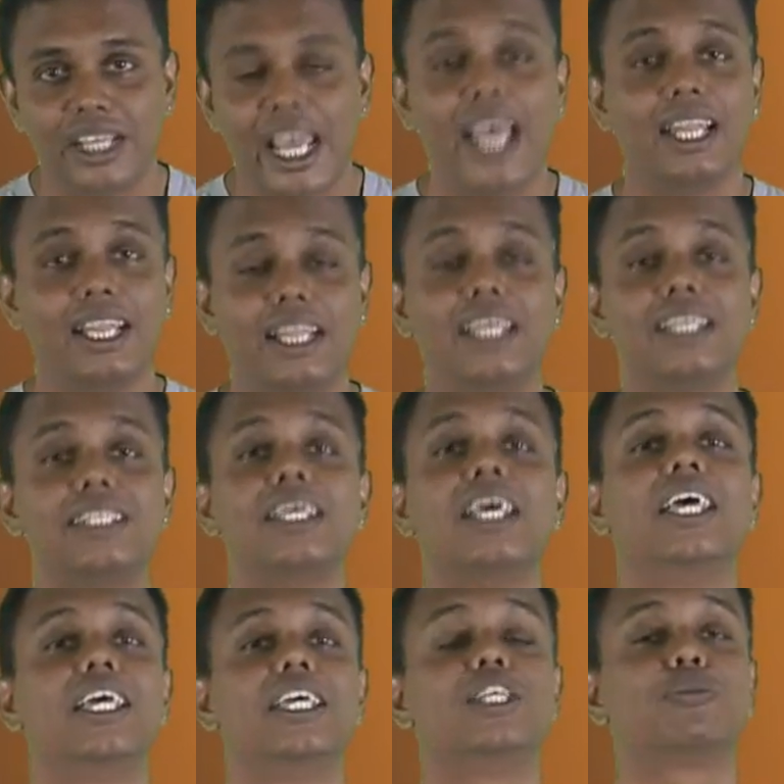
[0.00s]
And
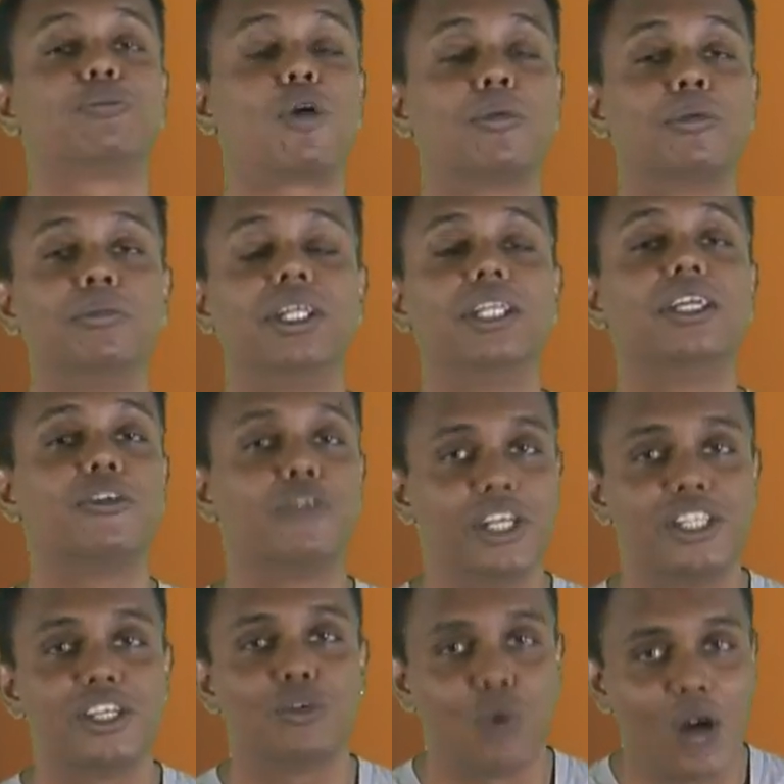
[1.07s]
this is probably the
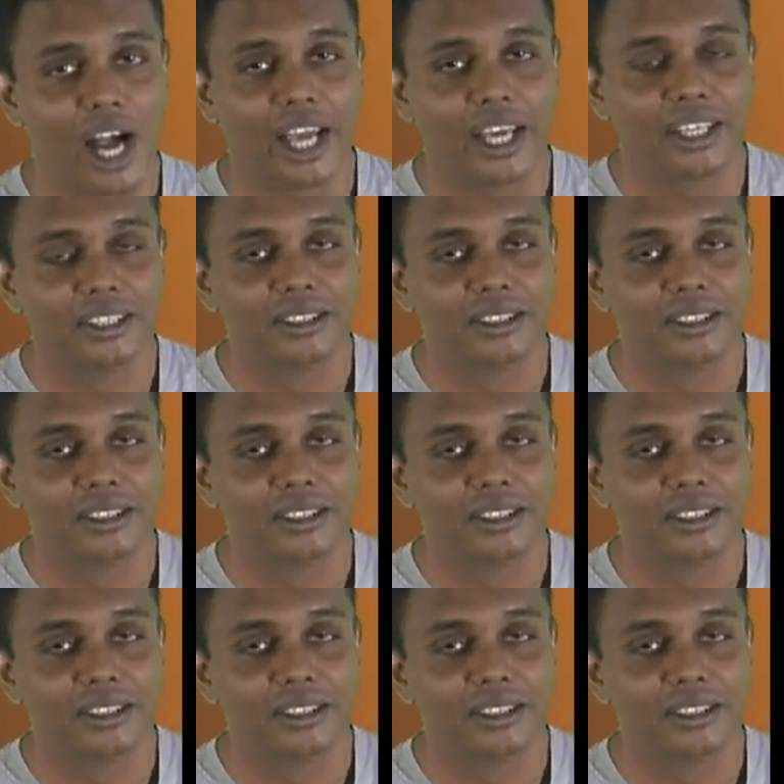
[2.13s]
reason why.